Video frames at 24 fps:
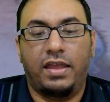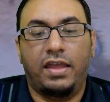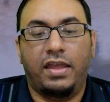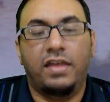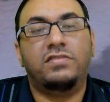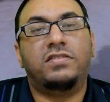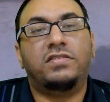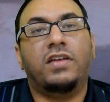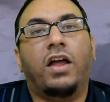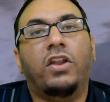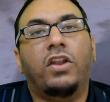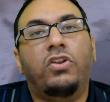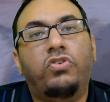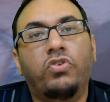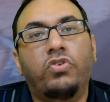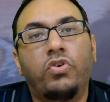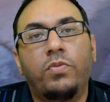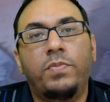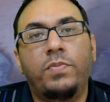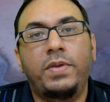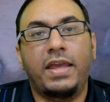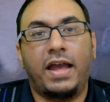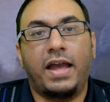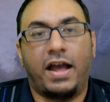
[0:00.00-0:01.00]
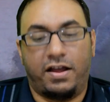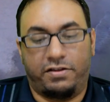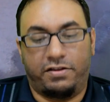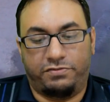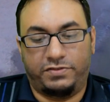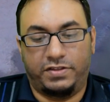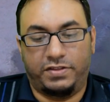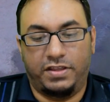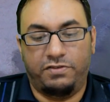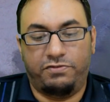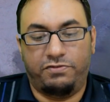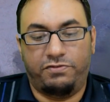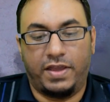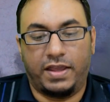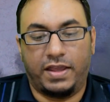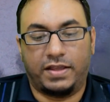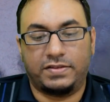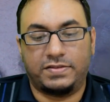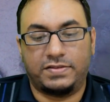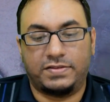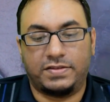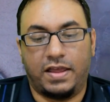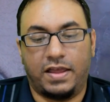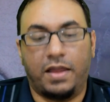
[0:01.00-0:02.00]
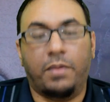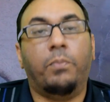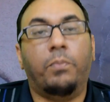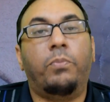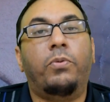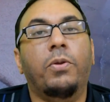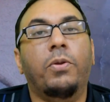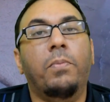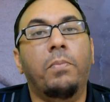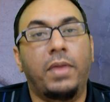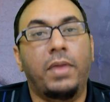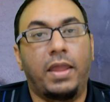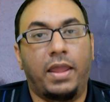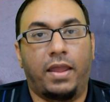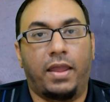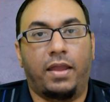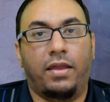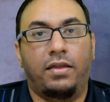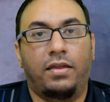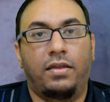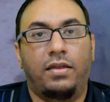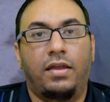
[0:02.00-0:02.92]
is Adobe After Effects and Premiere.